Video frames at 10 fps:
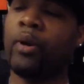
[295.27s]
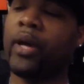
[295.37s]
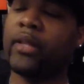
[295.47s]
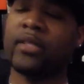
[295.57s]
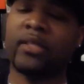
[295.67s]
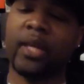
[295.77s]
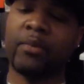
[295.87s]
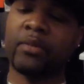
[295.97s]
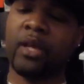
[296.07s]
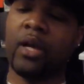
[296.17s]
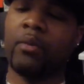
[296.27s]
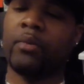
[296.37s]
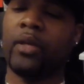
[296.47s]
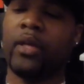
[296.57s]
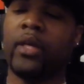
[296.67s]
but at the same
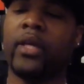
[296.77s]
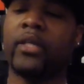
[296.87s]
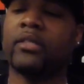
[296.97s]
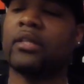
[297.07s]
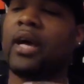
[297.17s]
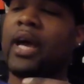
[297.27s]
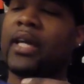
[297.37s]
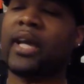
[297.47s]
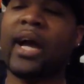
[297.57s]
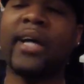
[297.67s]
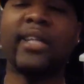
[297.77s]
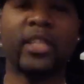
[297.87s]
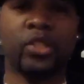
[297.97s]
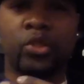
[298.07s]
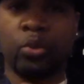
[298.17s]
time, it's an
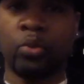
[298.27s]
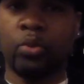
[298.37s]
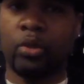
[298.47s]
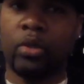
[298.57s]
iconic shoe.